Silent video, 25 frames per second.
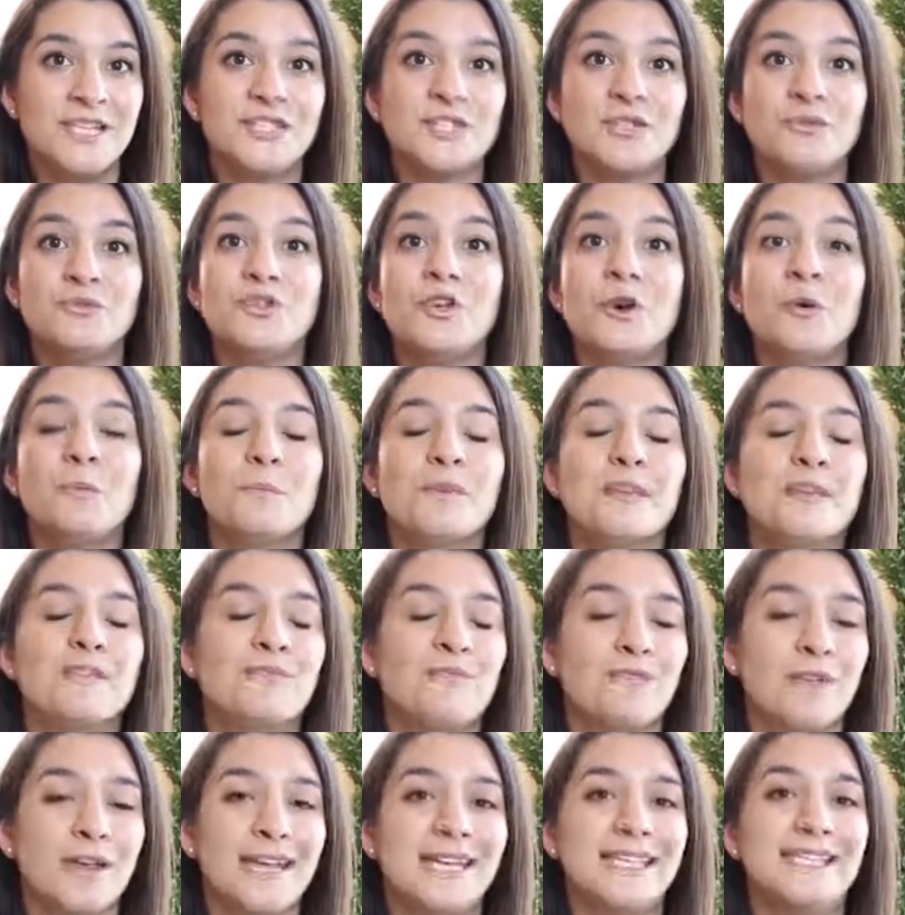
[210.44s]
So don't be
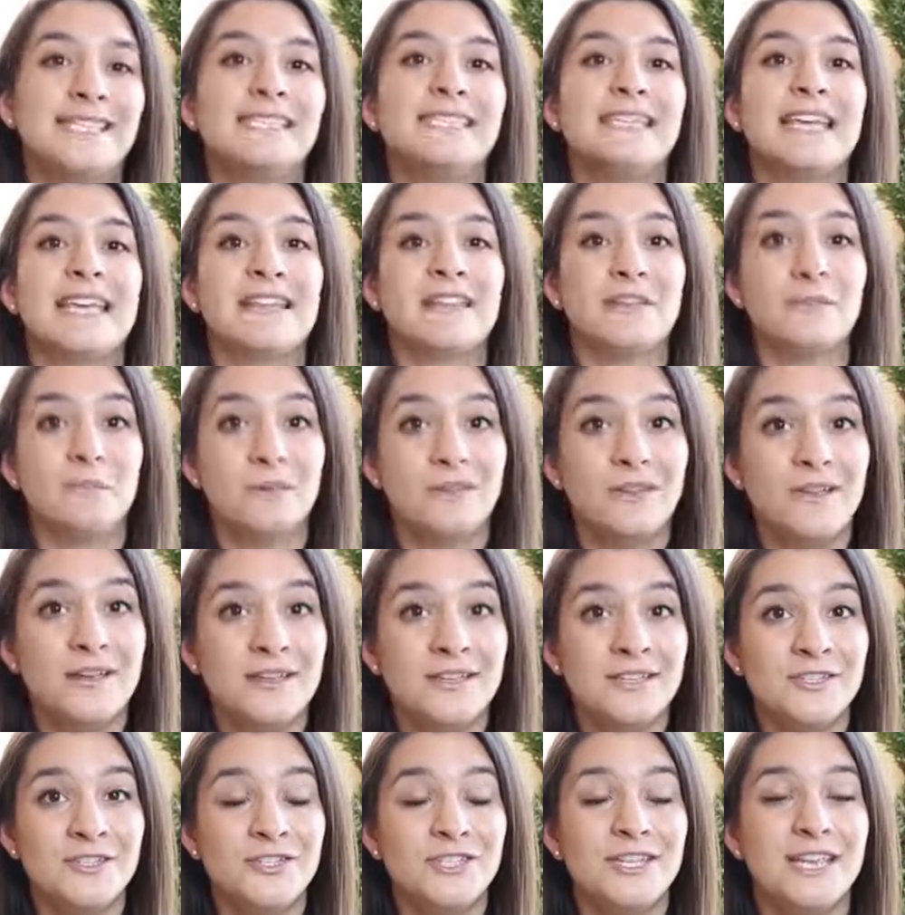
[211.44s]
afraid to take the
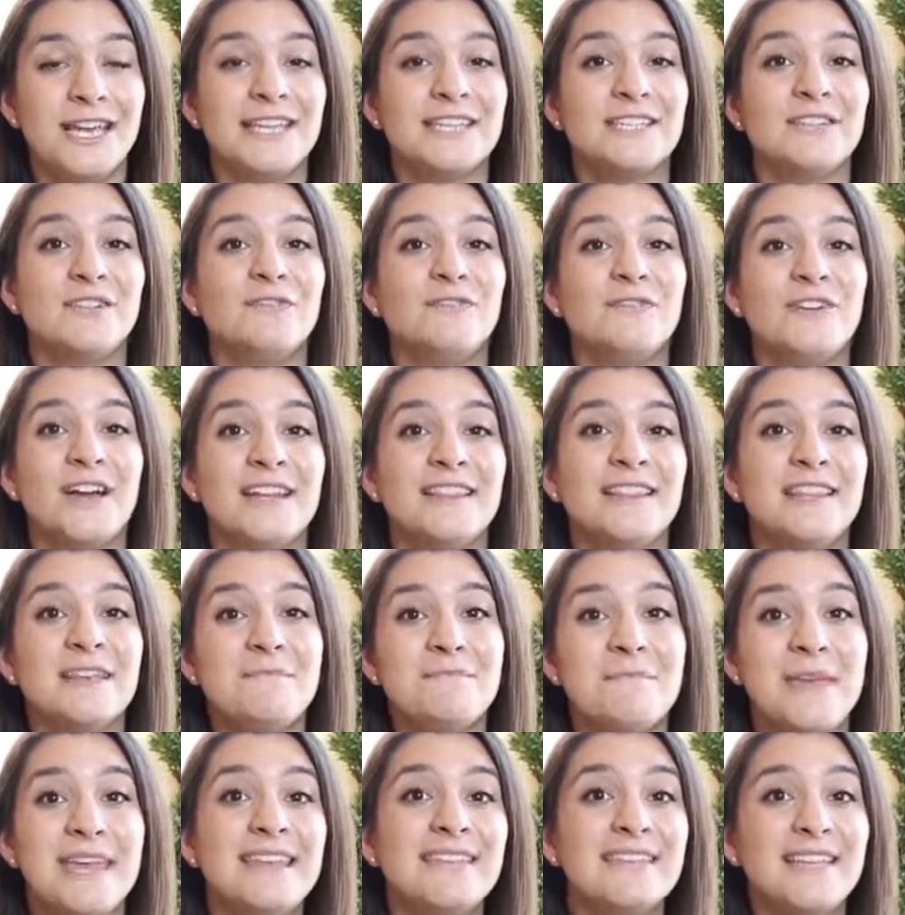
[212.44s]
plunge and to finally
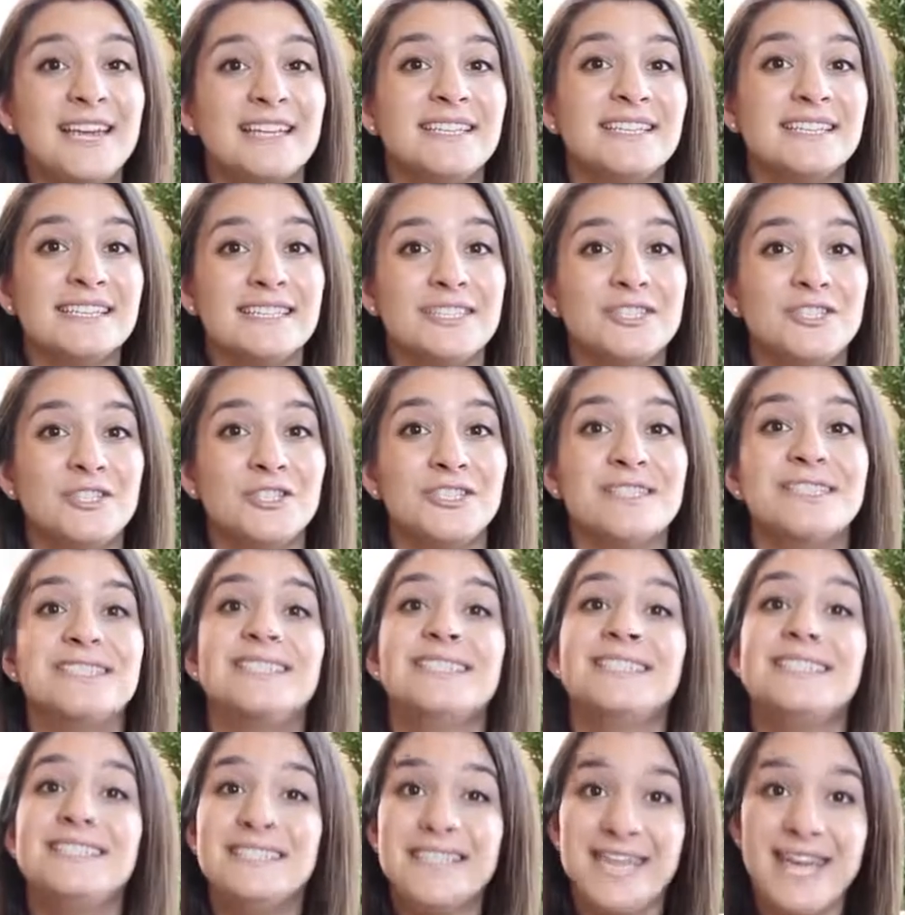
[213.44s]
make that decision
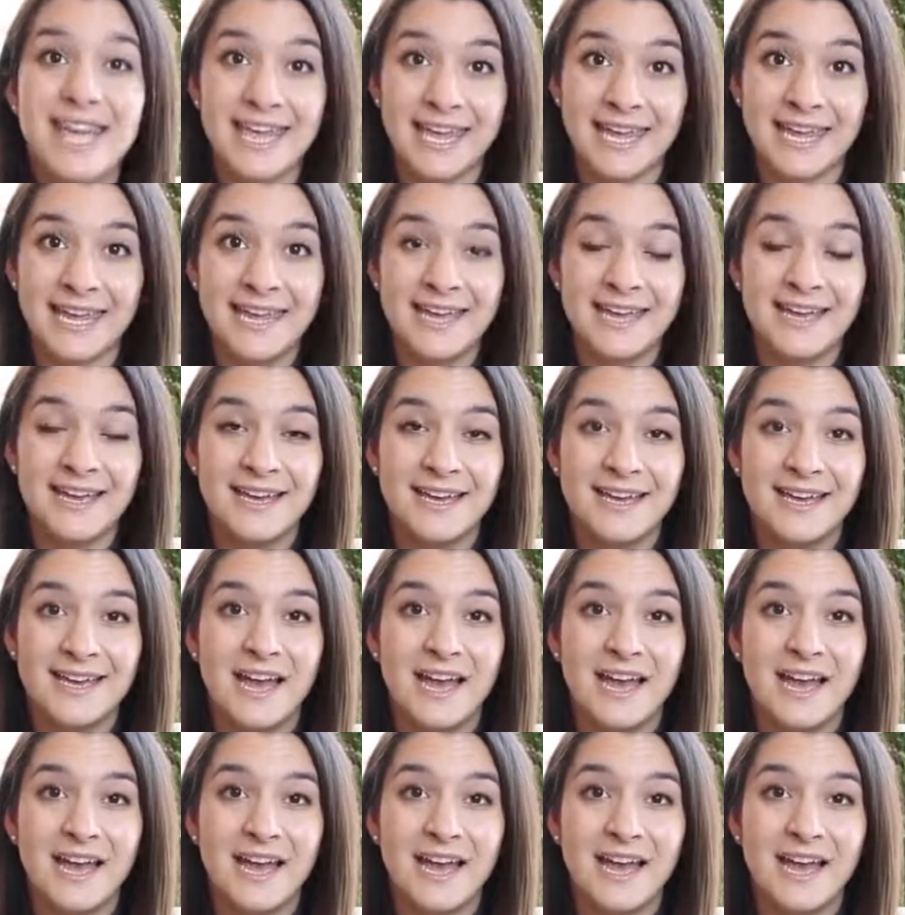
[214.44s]
today